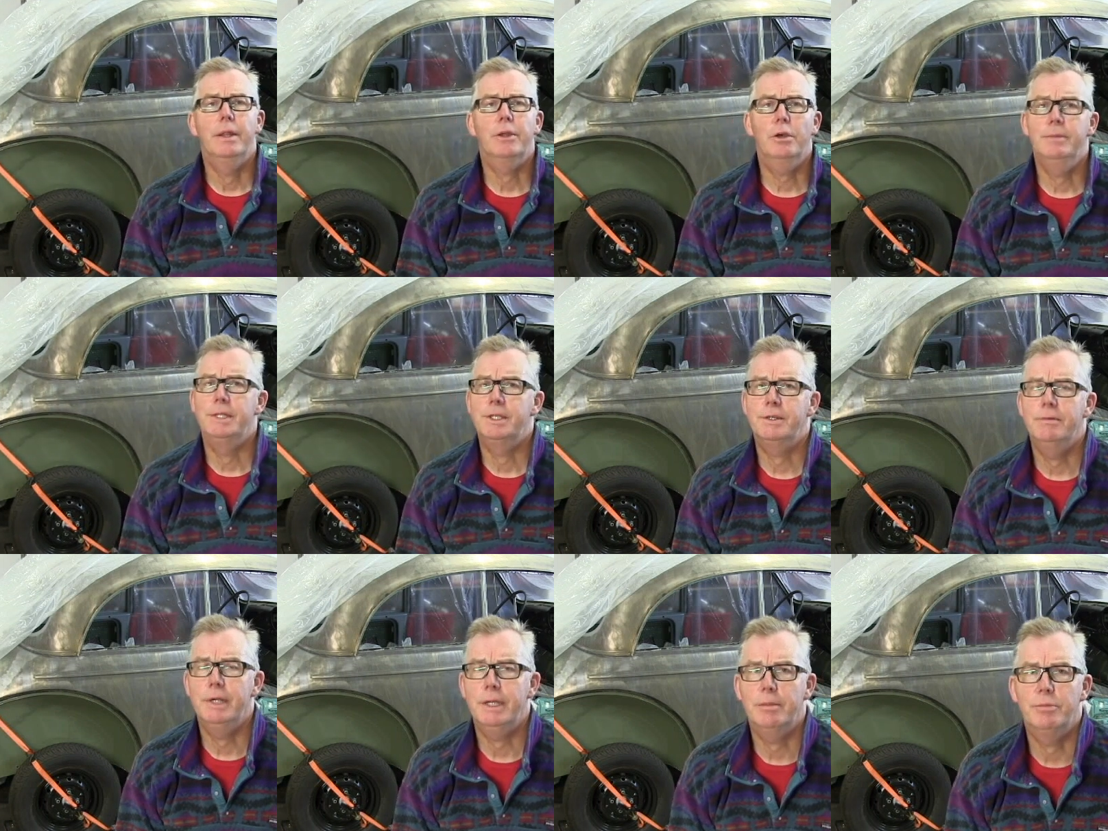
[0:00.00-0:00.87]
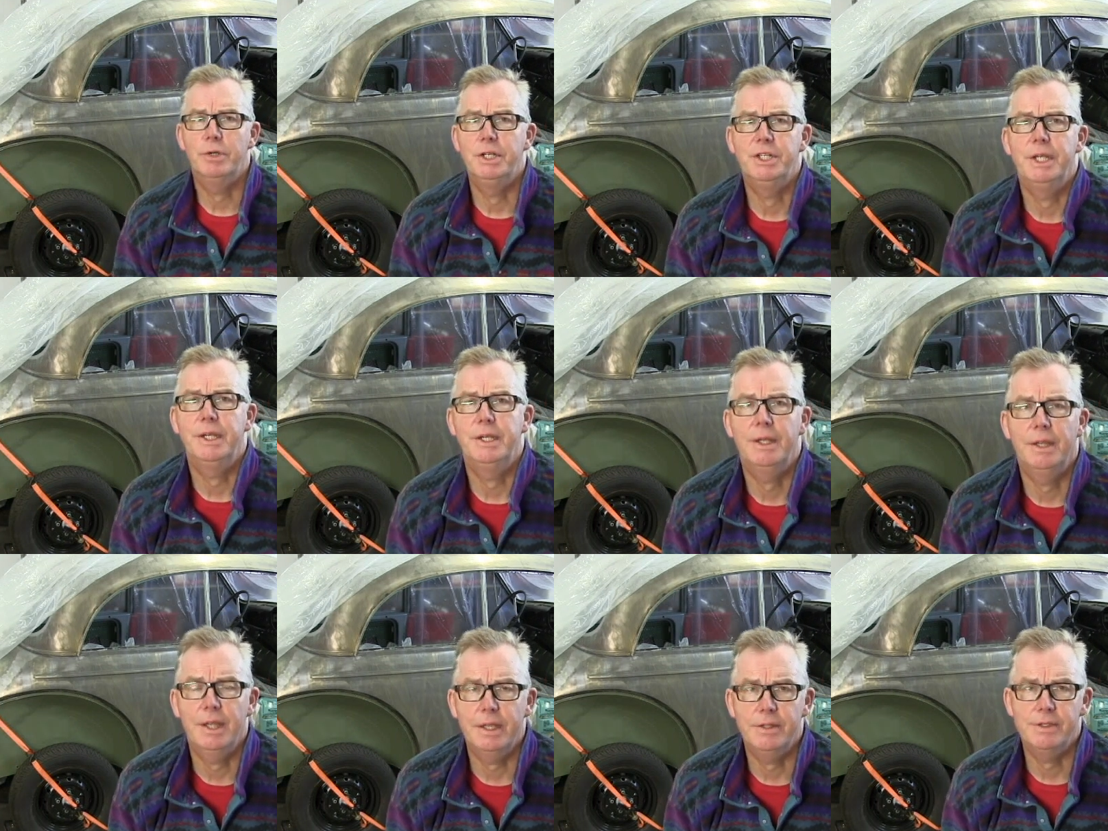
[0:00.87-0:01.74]
Comments are really appreciated.
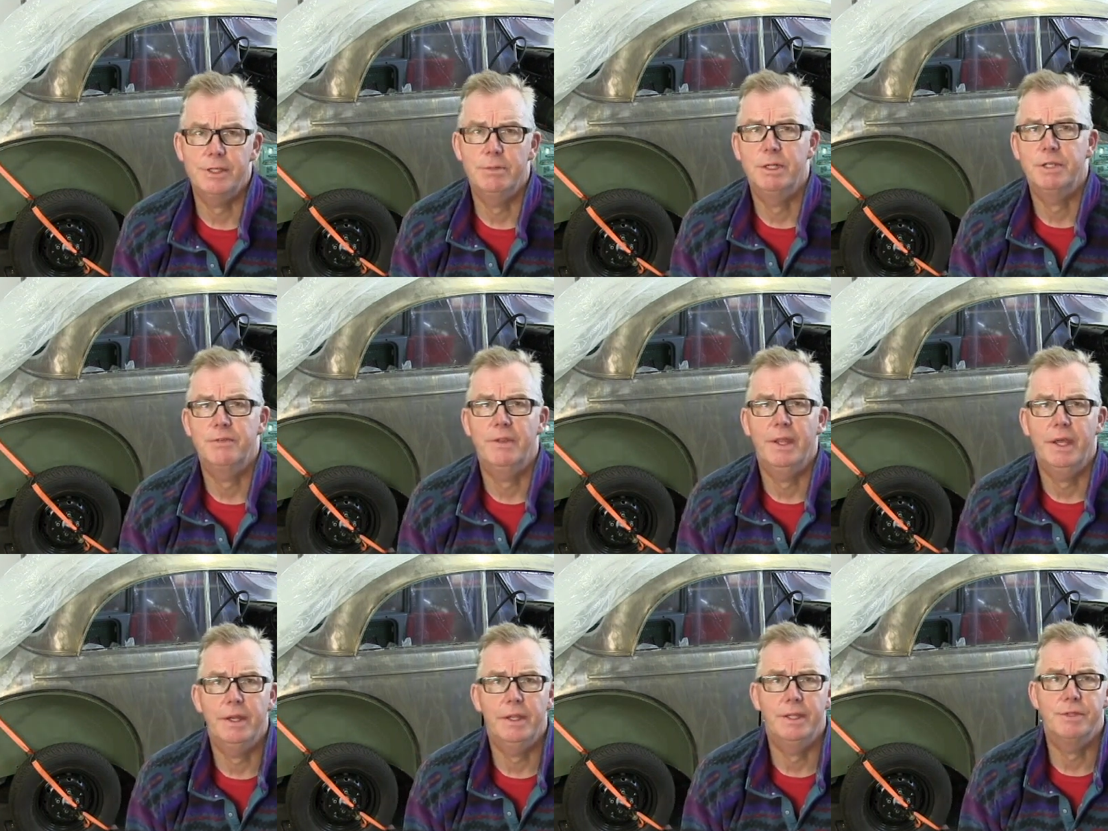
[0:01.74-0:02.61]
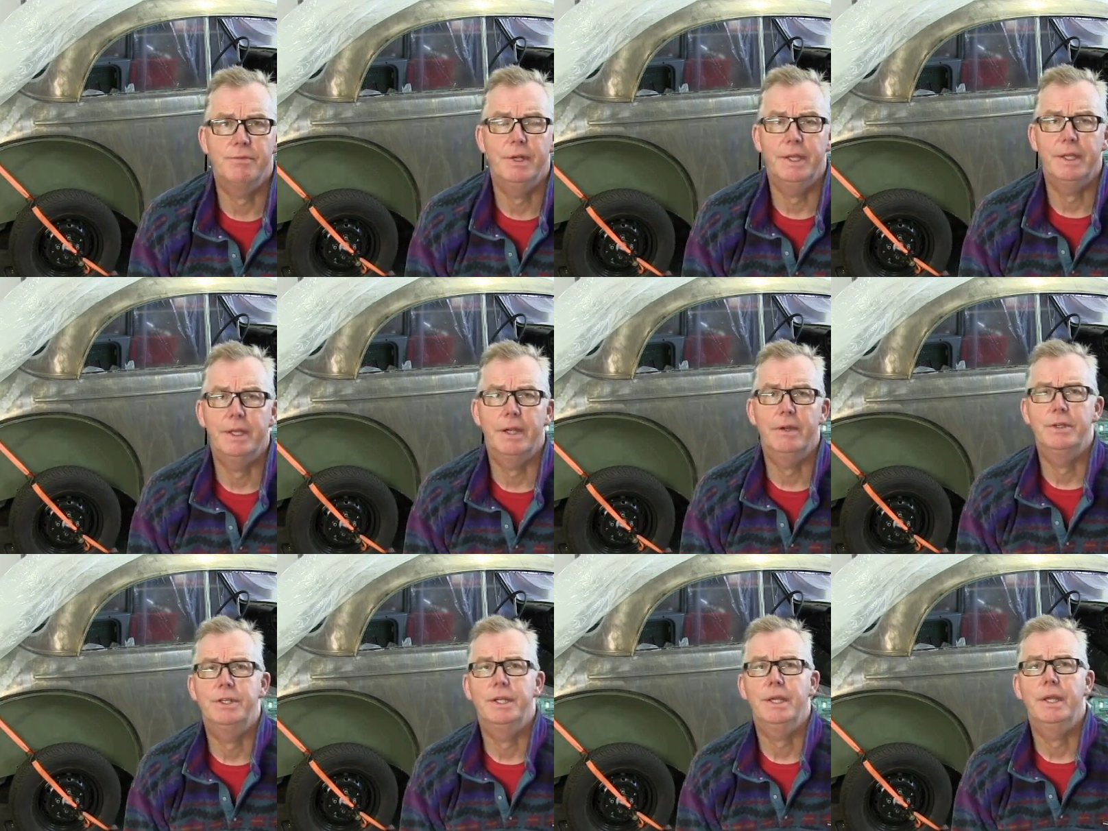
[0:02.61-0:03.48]
Thank you so much for that. It's really
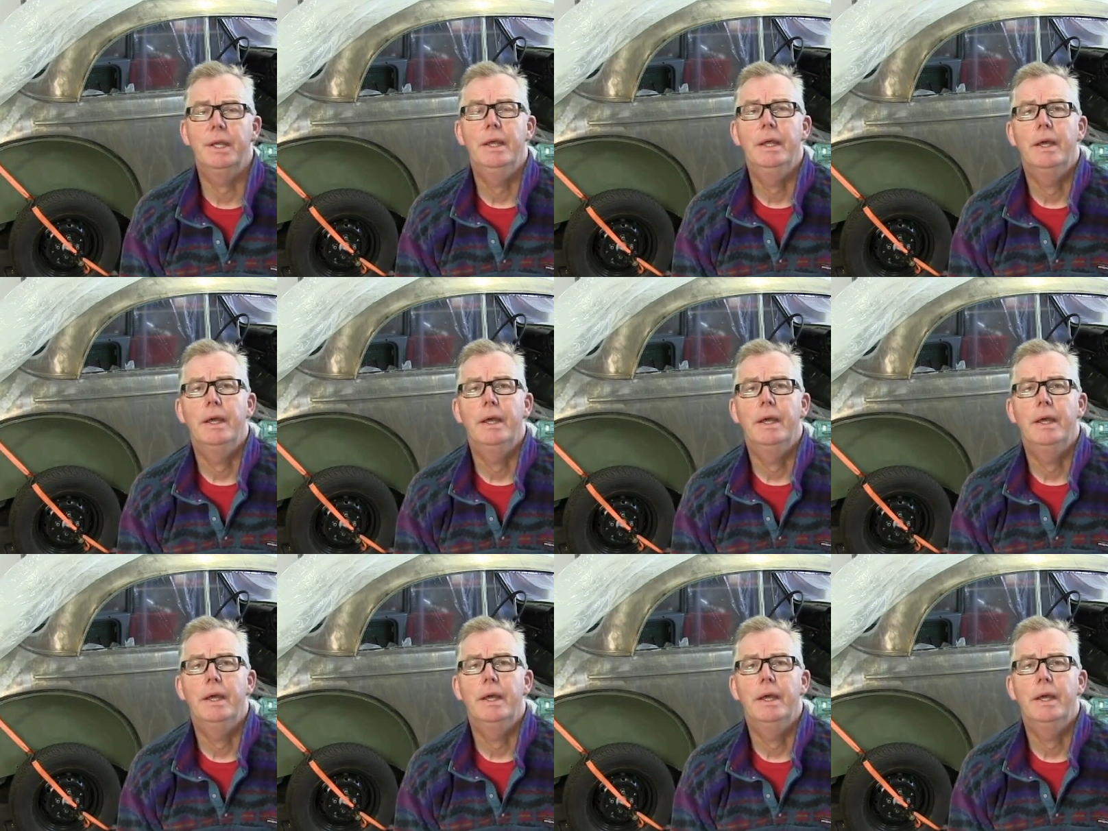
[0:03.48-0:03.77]
encouraging.